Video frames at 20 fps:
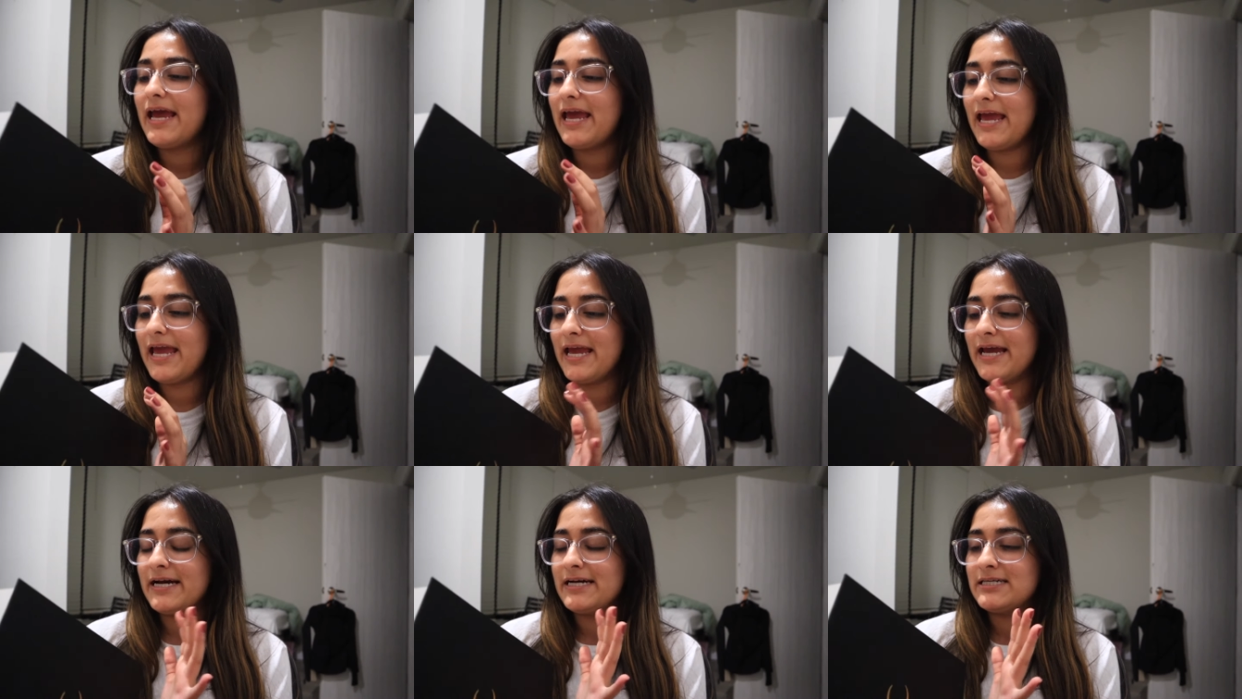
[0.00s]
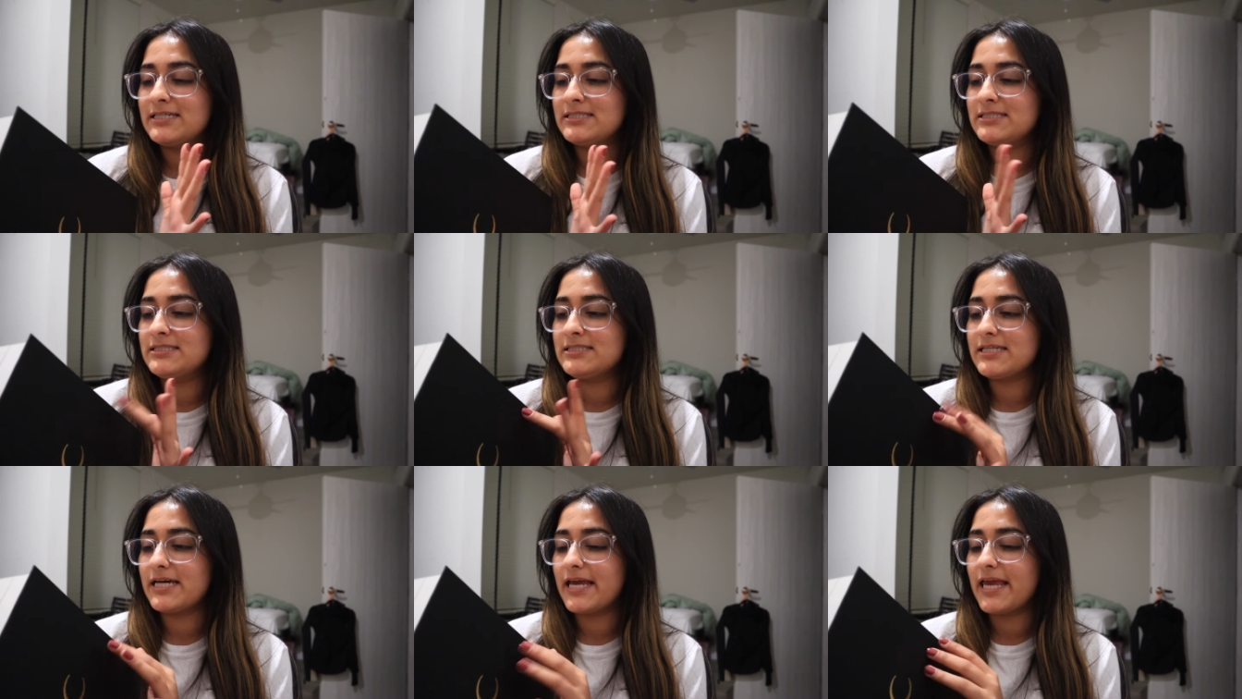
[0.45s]

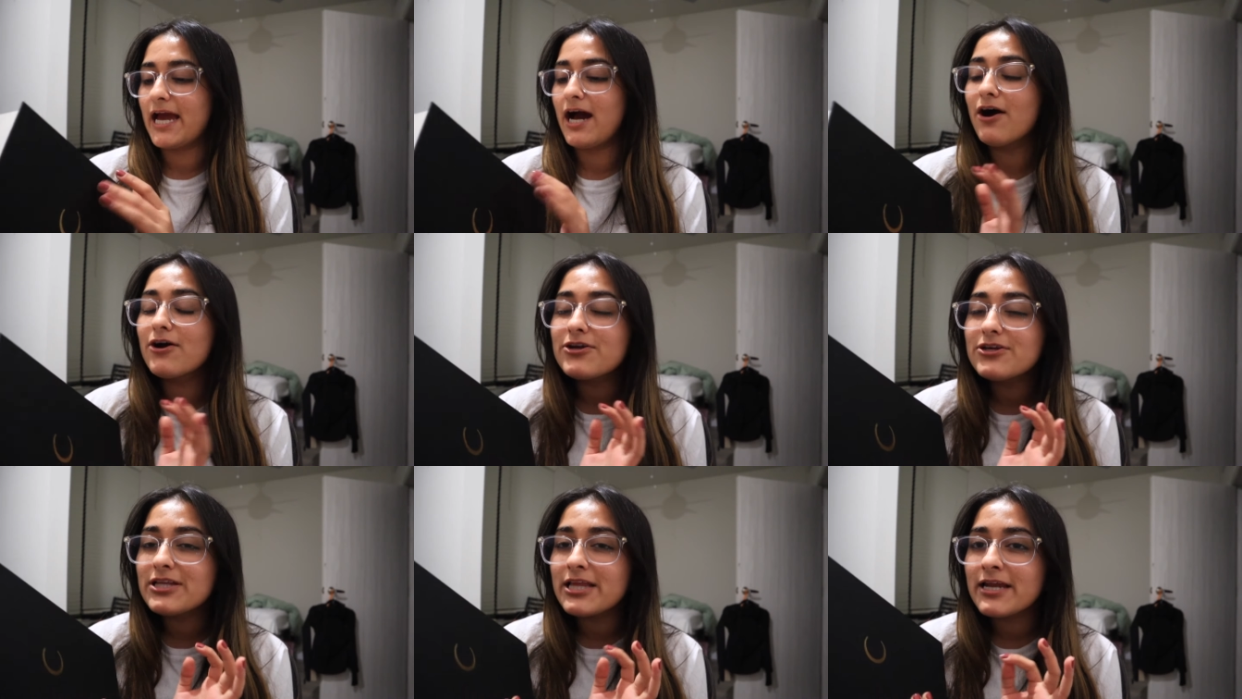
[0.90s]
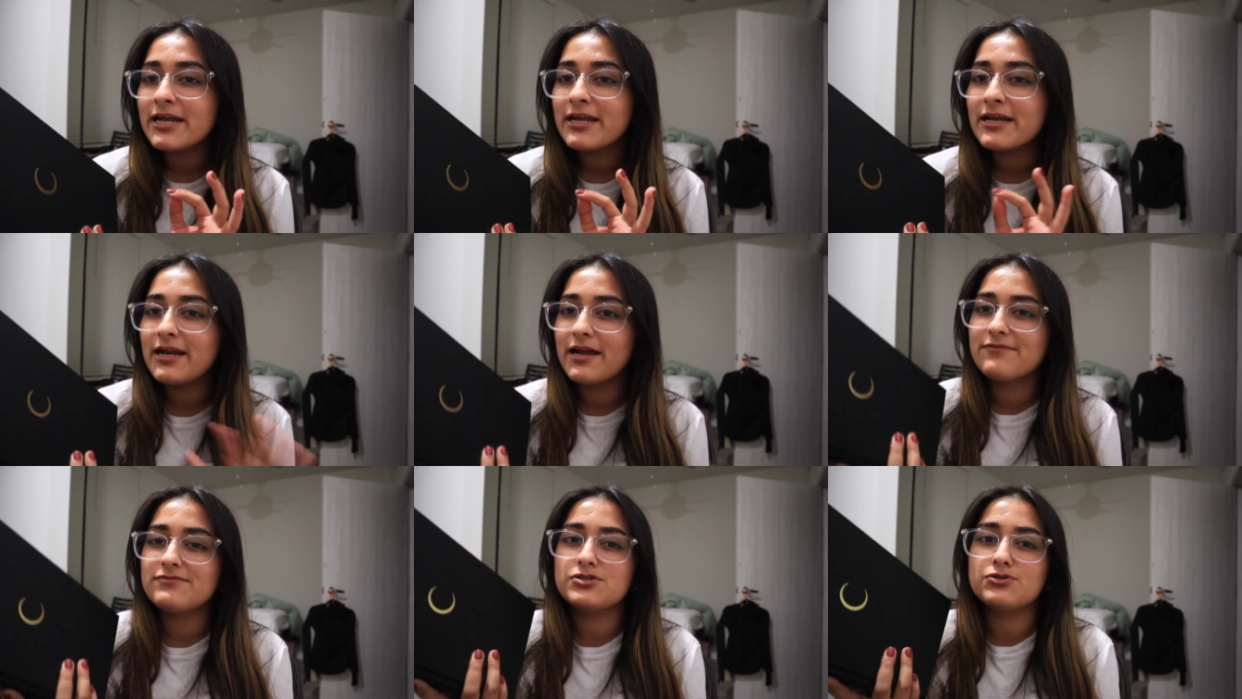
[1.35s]
and I calculated
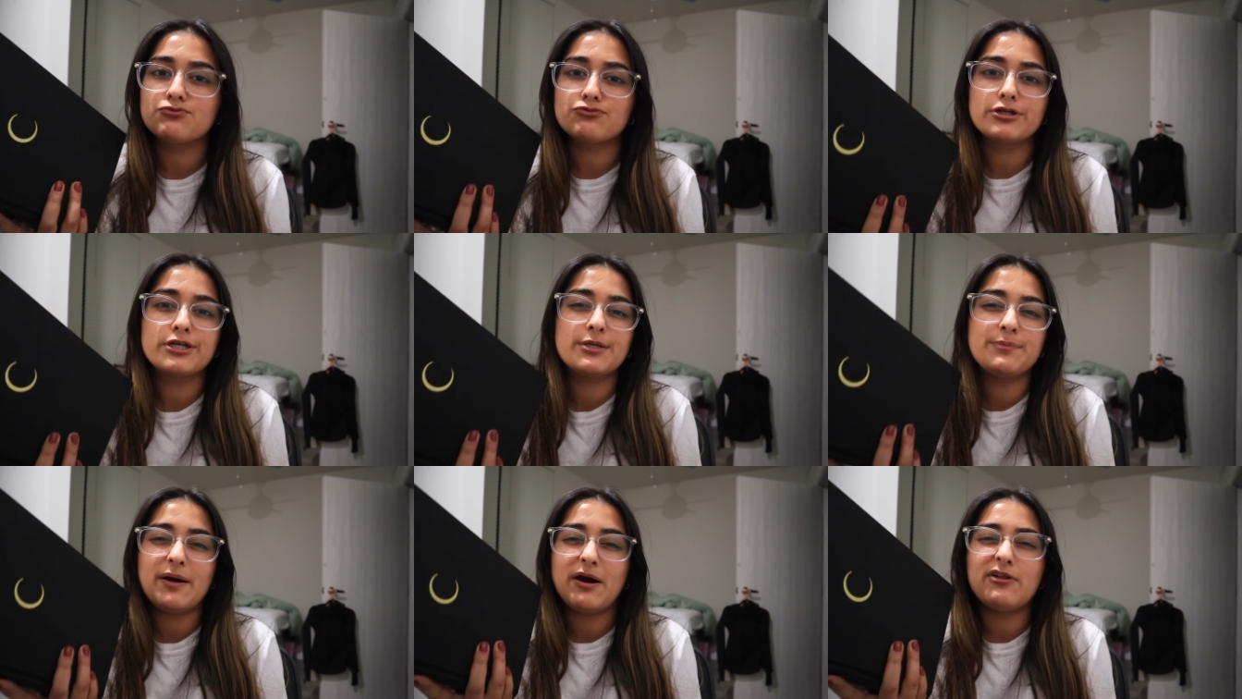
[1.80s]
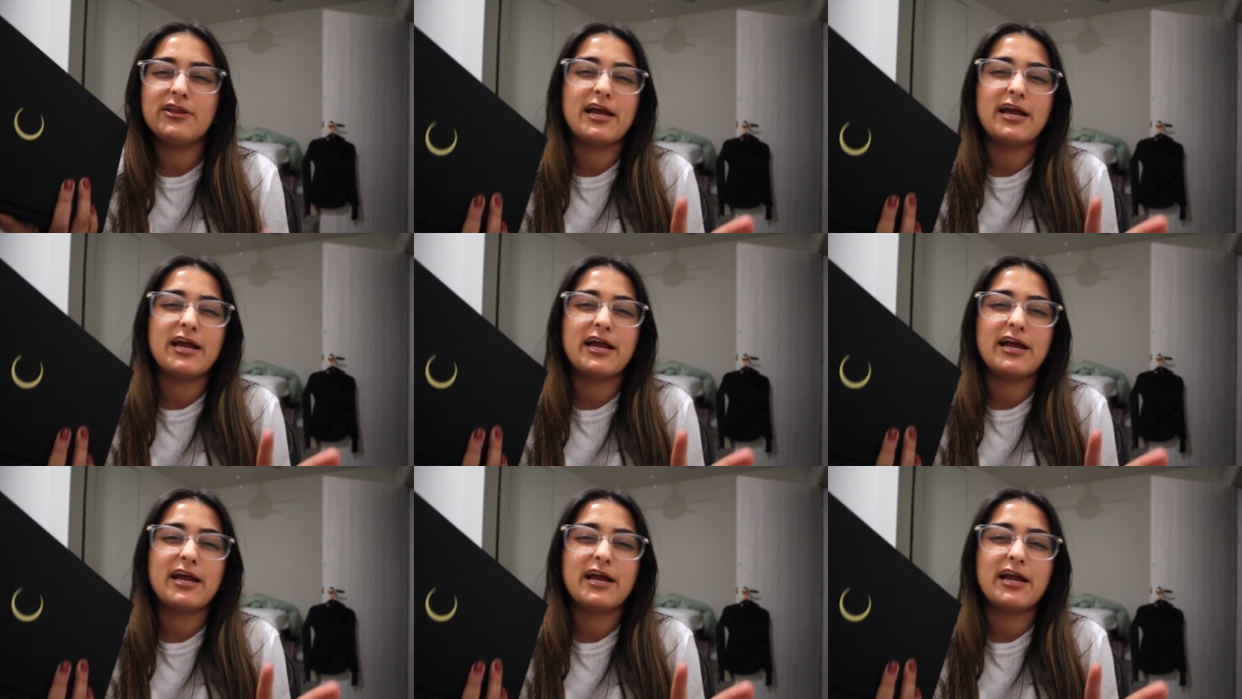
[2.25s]
and I have to read about